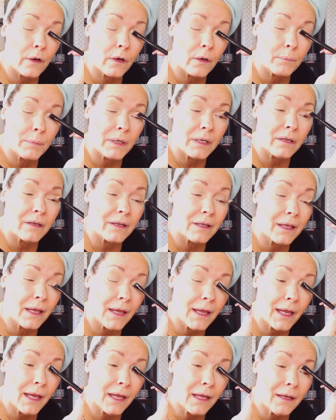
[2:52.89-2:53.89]
Urban
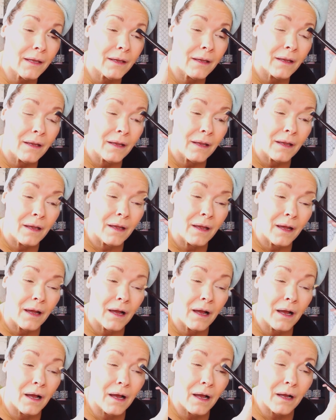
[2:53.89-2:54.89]
Decay.
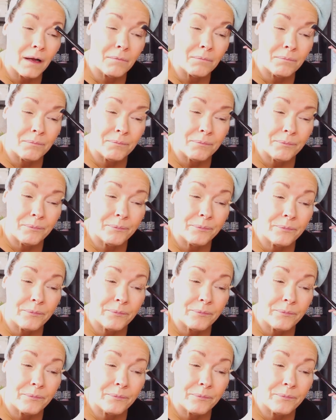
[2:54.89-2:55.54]
I